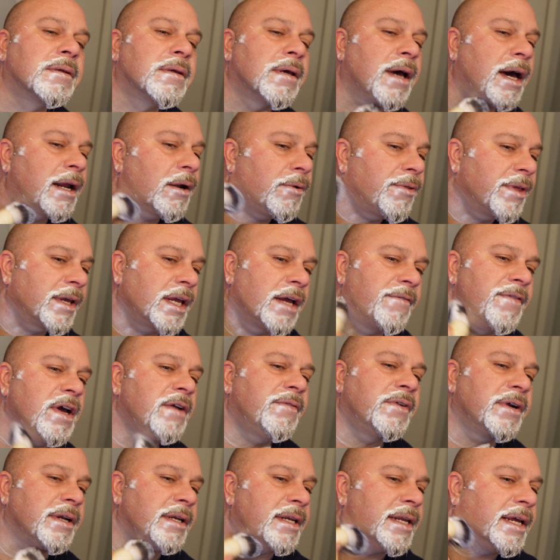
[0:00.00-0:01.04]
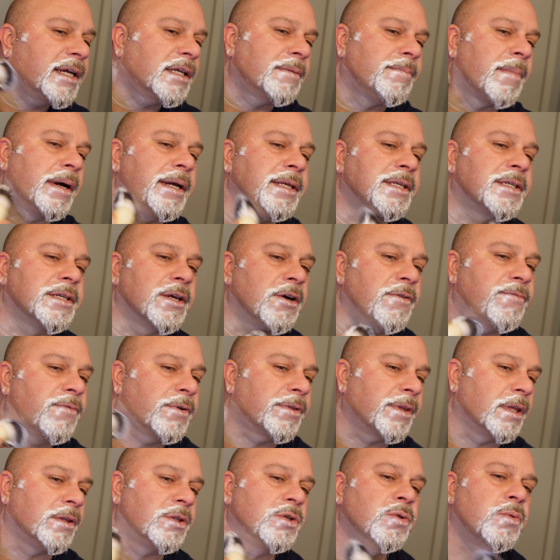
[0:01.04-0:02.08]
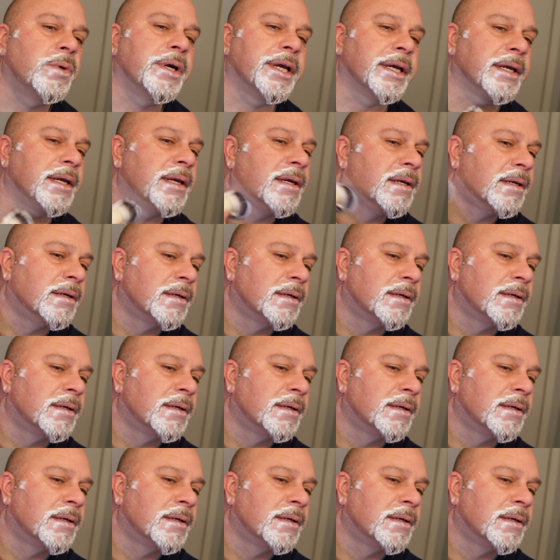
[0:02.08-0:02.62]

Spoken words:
I don't think I've ever nicked myself with the Twig.